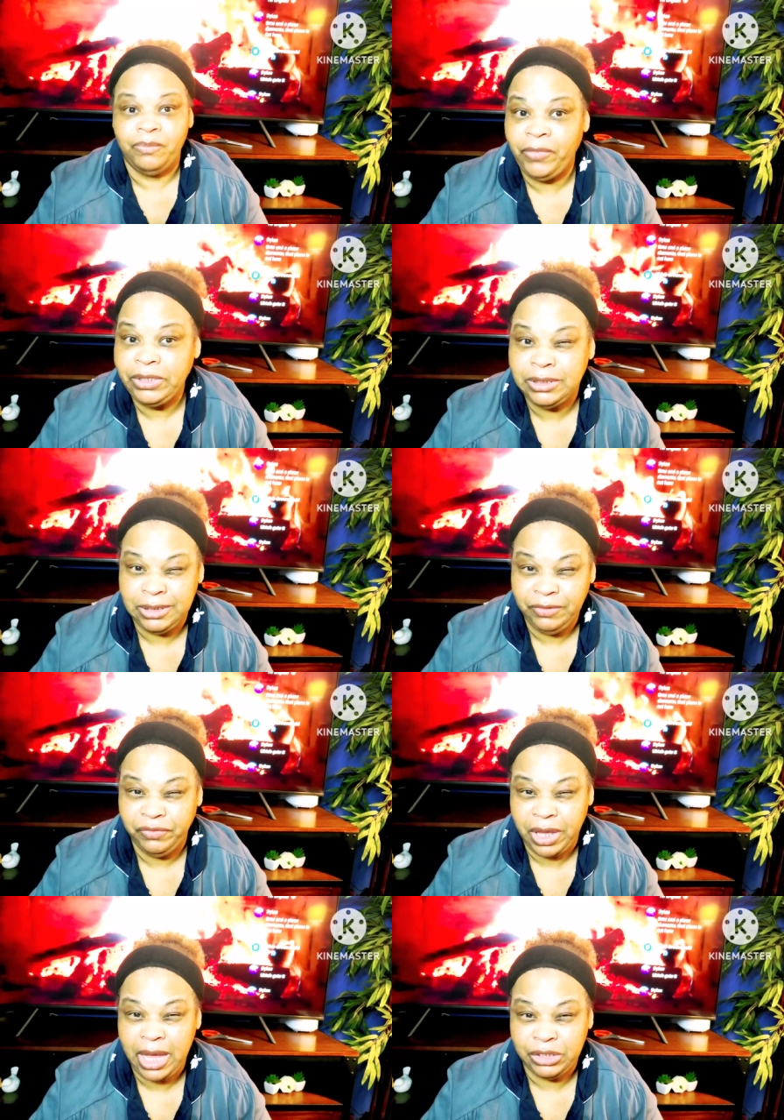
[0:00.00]
That's a
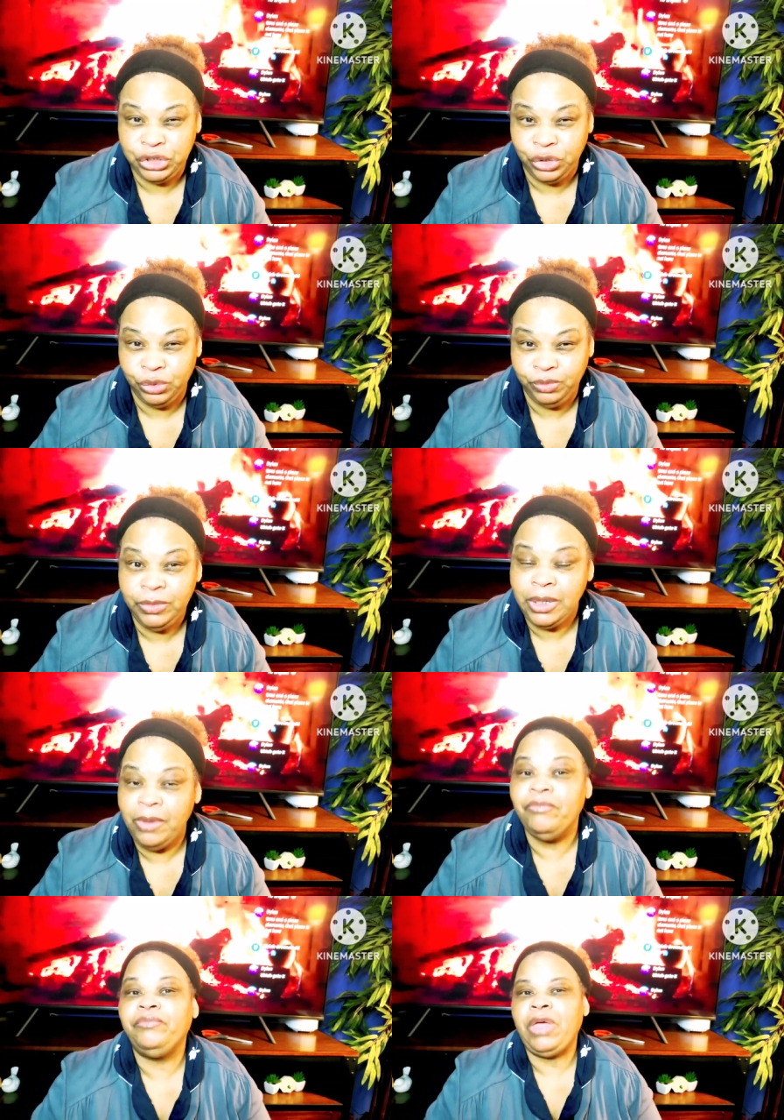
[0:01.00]
different kind of show.
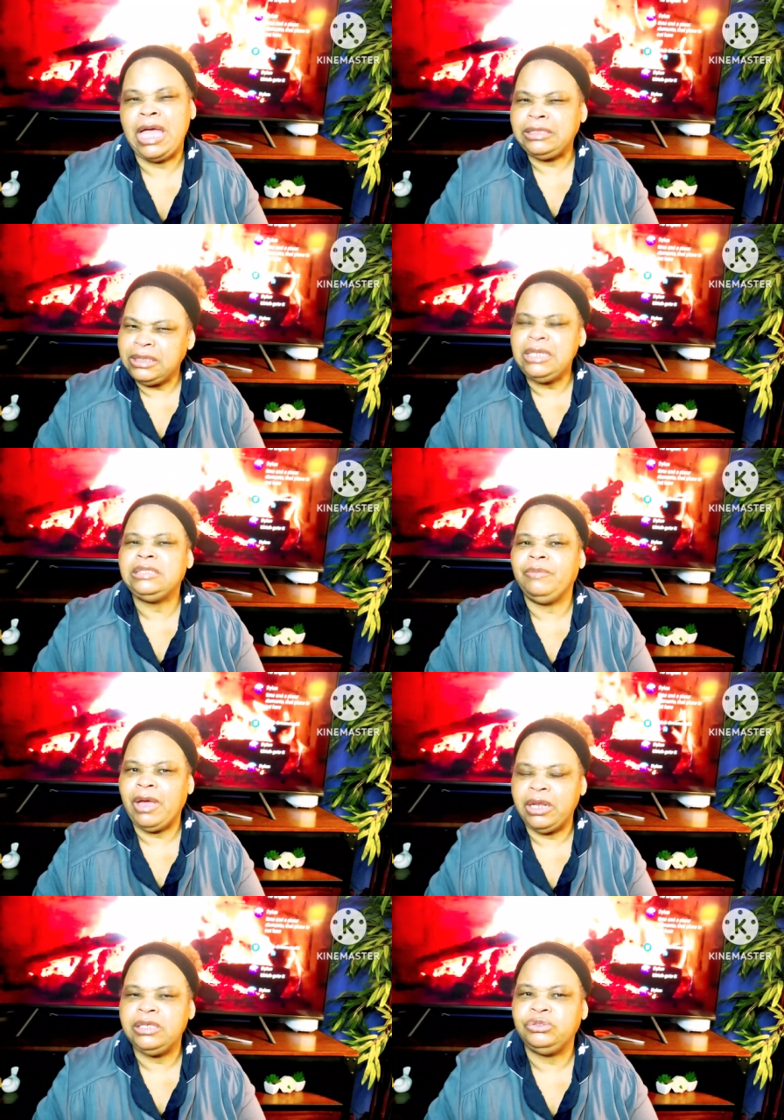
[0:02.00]
I see it's
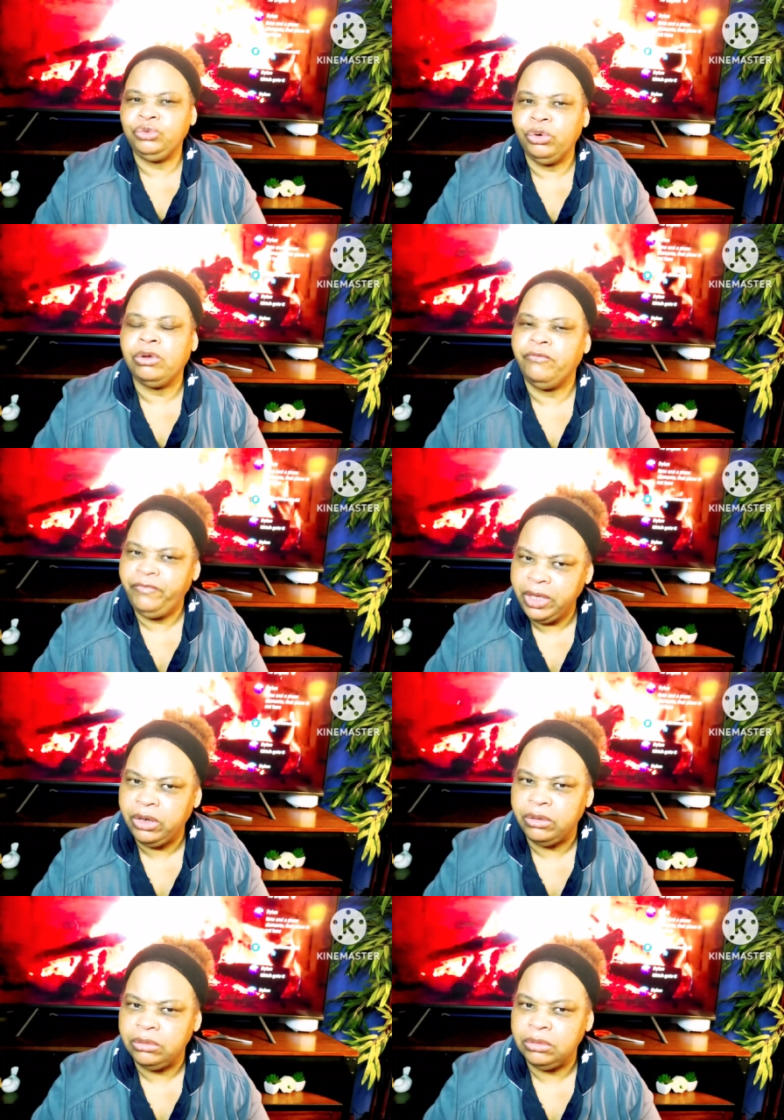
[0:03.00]
about a historical
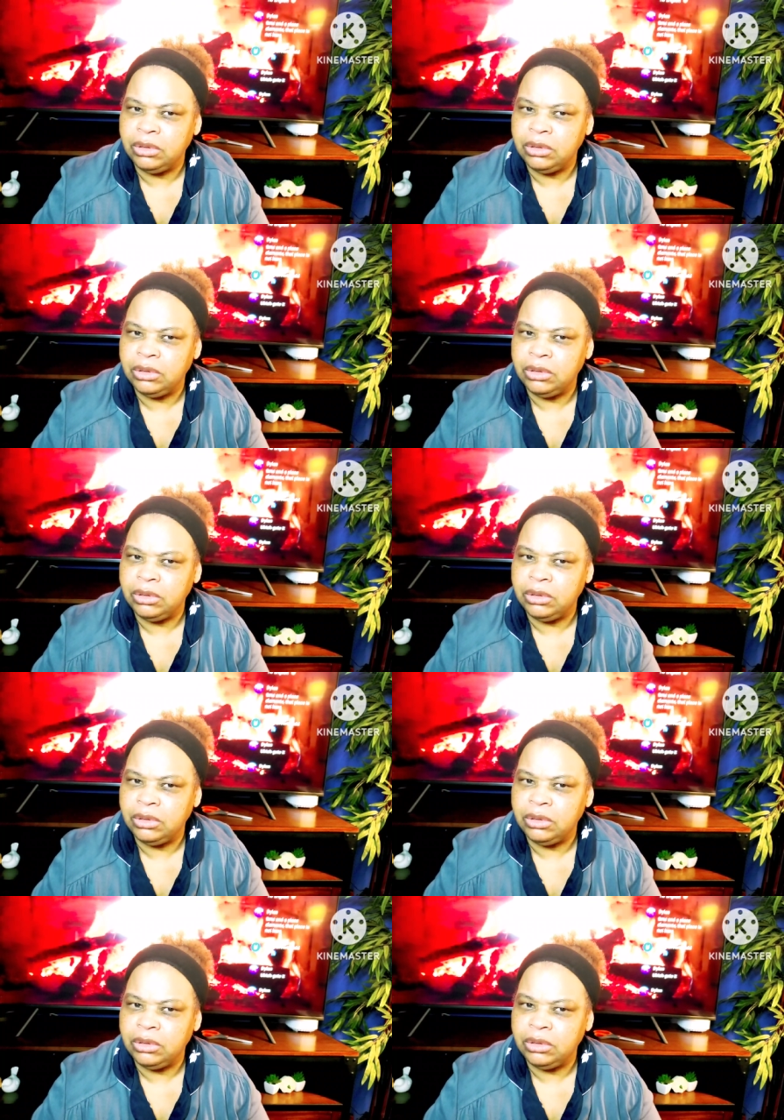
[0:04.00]
figure.